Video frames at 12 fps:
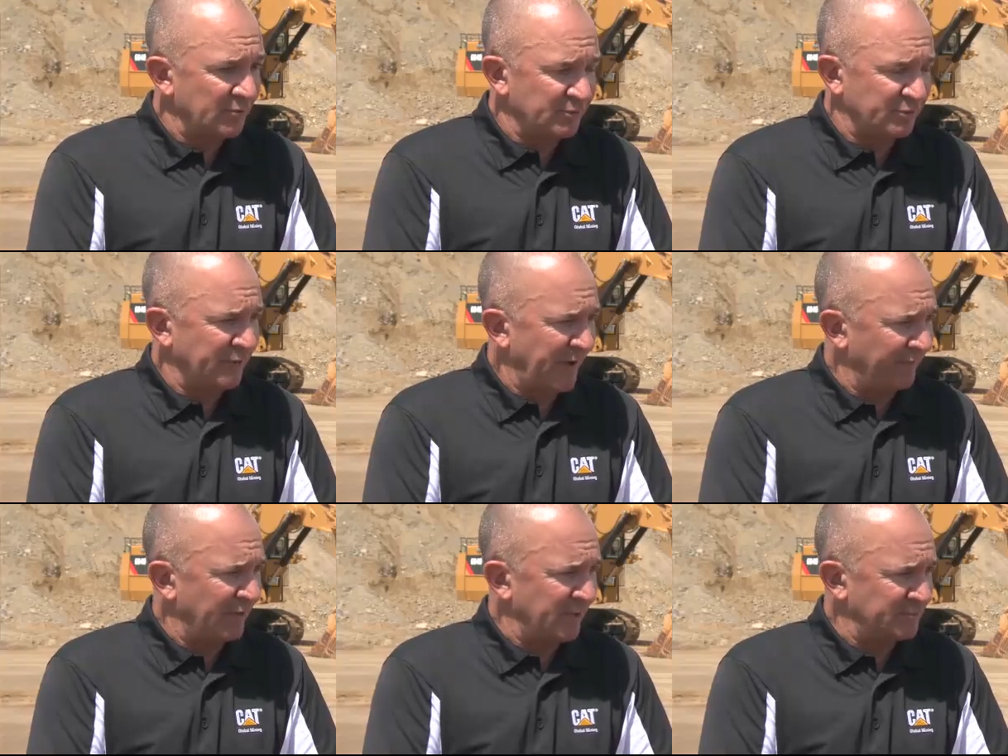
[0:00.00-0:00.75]
we do
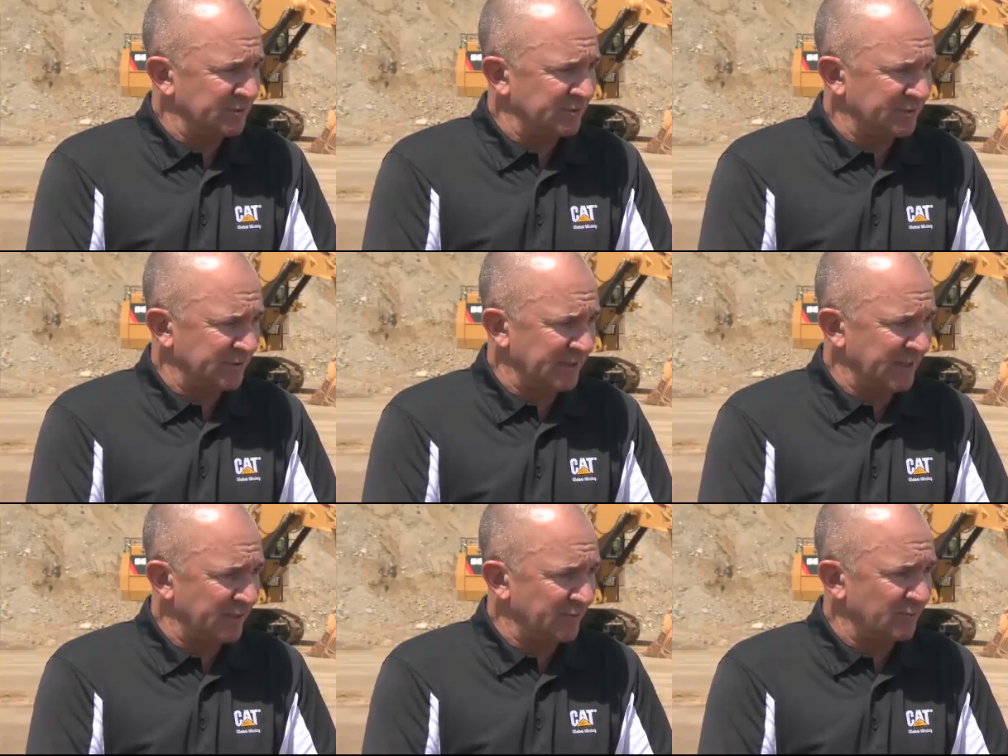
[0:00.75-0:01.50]
have options
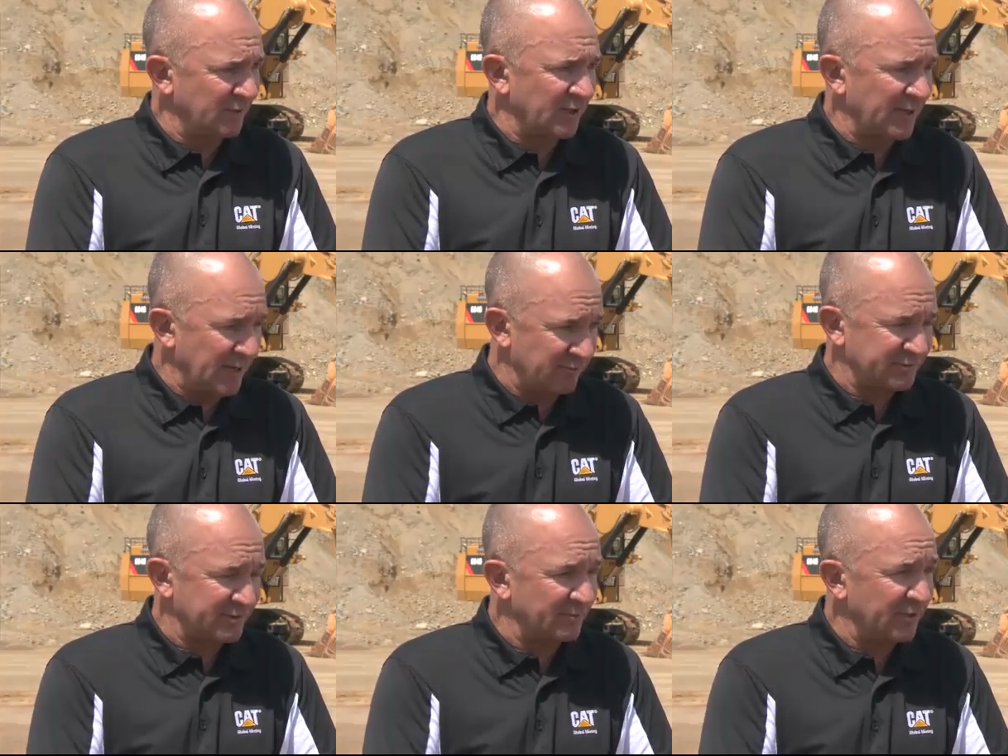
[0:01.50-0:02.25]
today that will
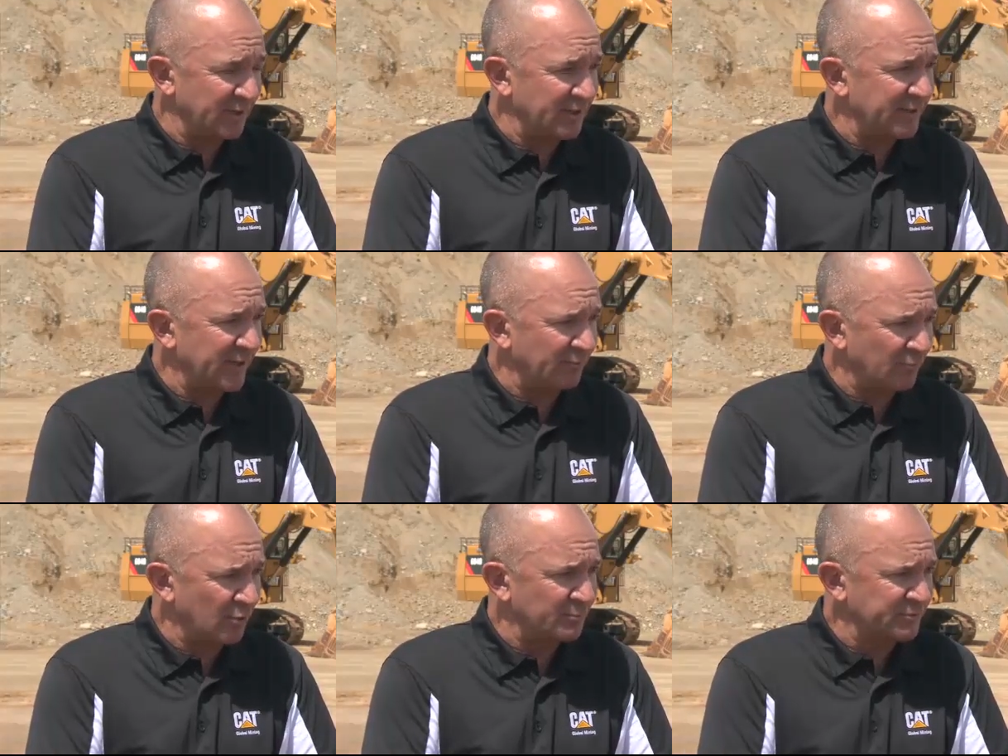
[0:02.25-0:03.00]
allow us to bring in
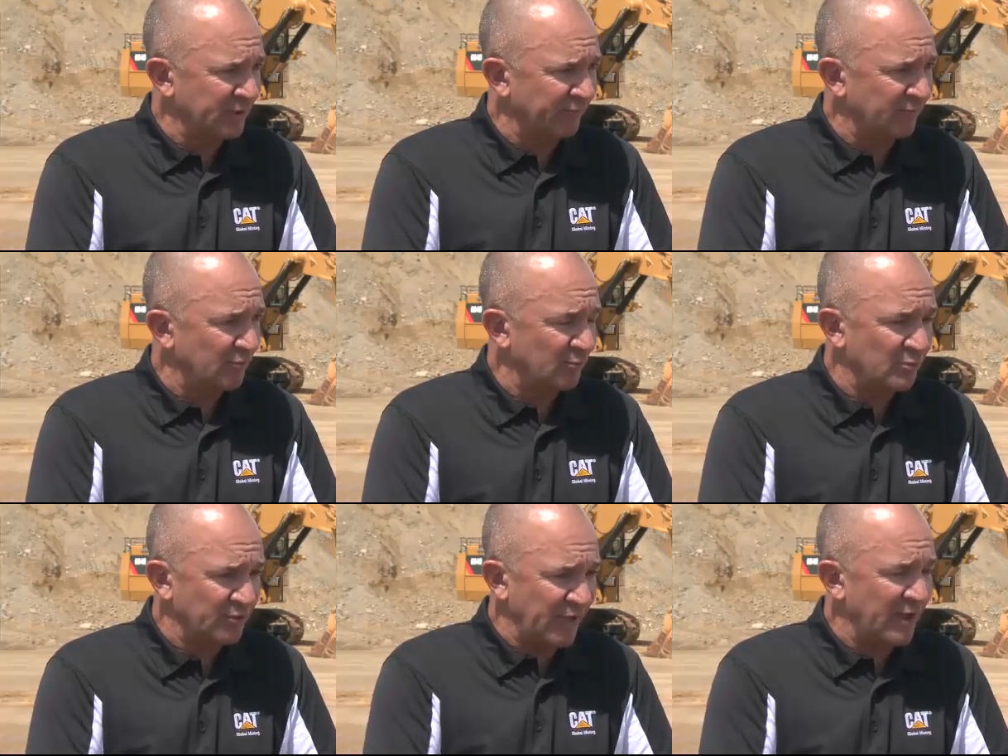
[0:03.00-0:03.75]
that rope shovel
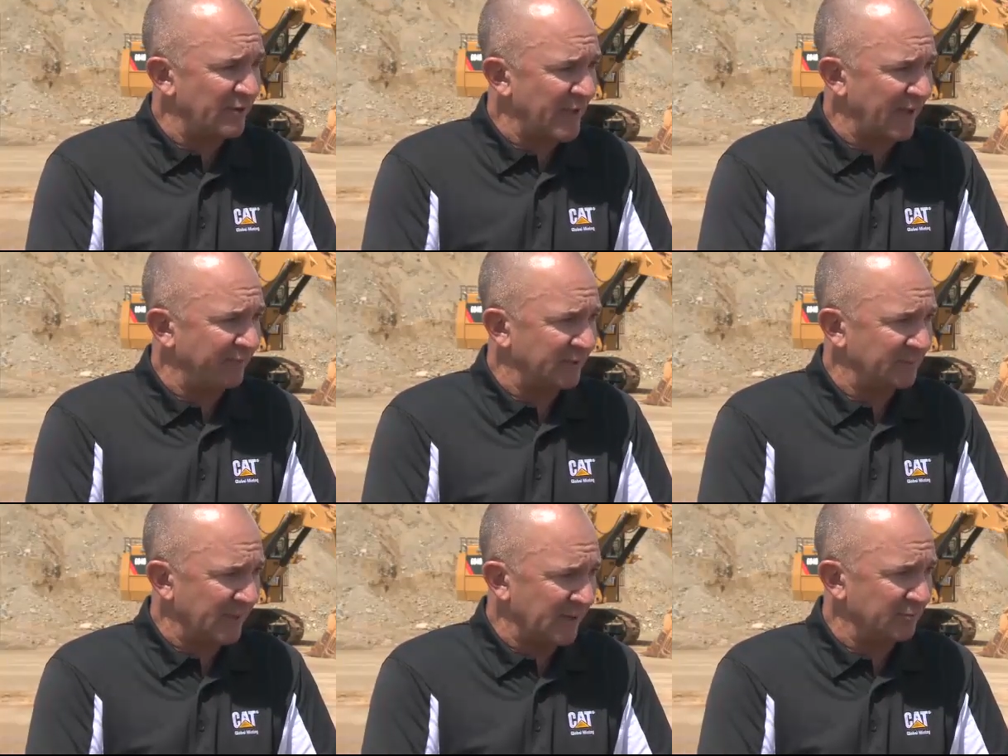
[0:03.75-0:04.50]
without
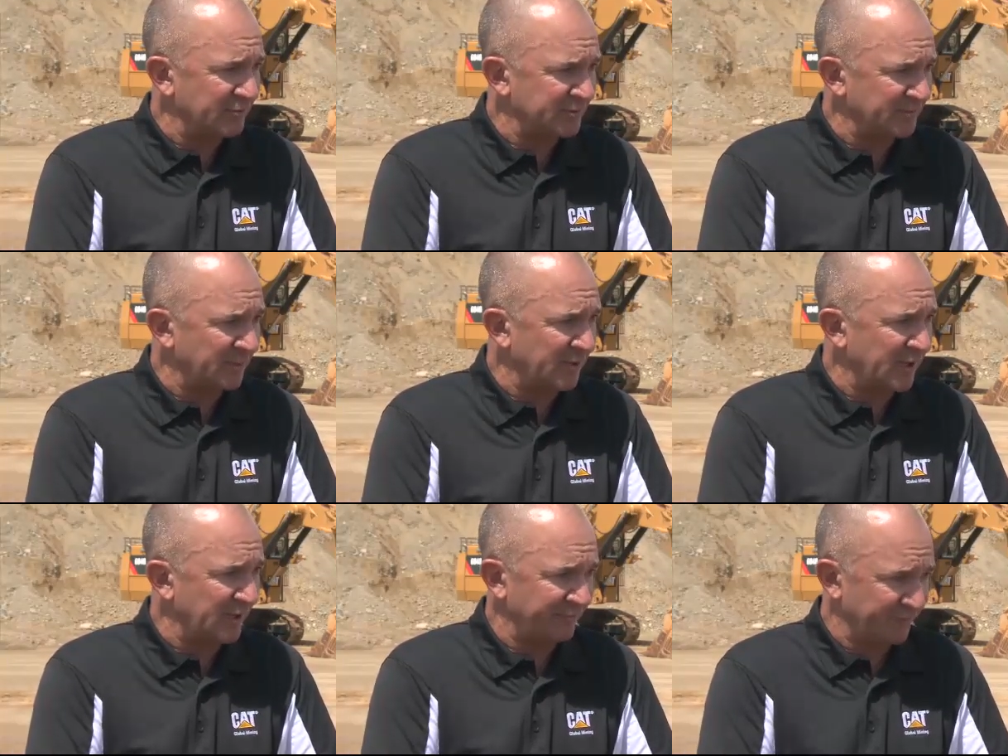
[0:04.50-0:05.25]
having power
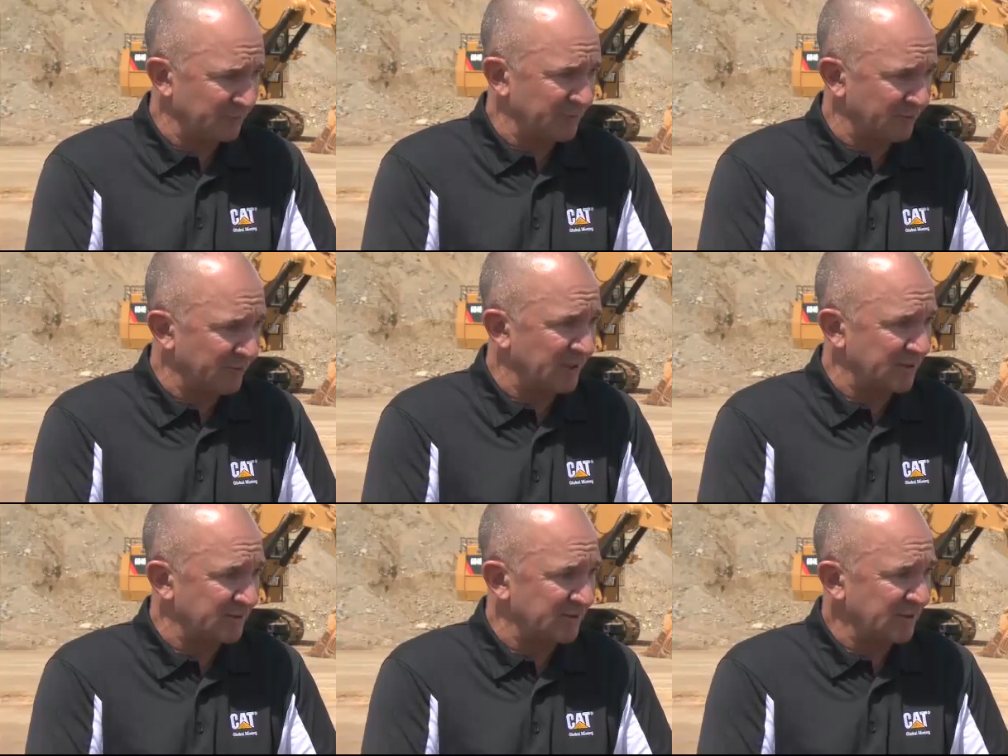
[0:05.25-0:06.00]
supply from the
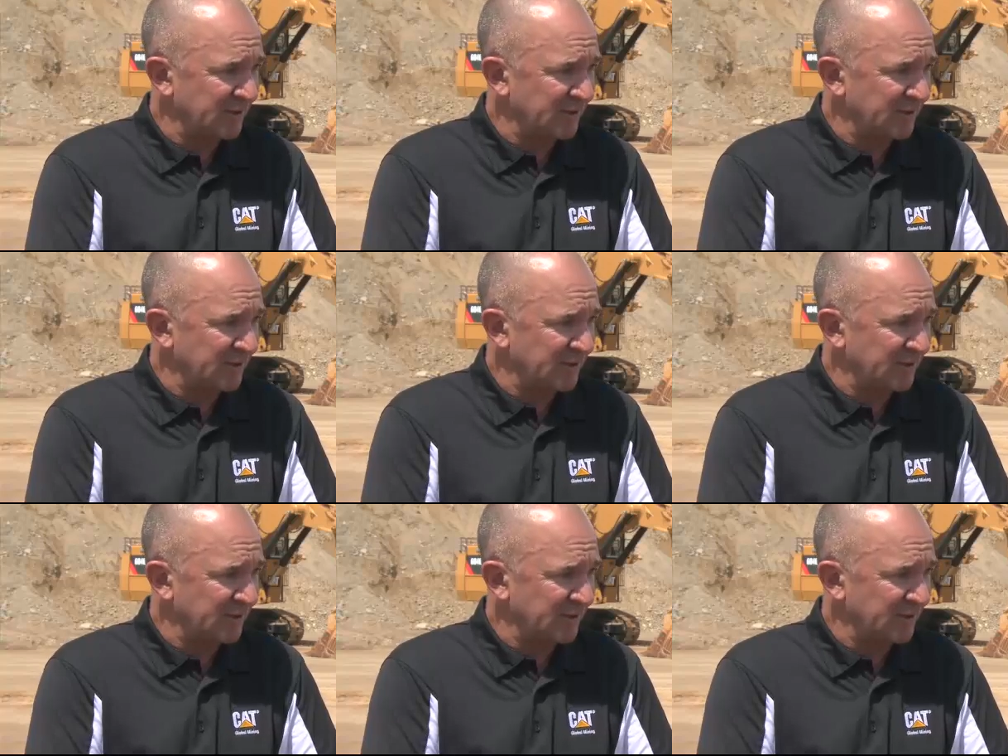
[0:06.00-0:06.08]
grid.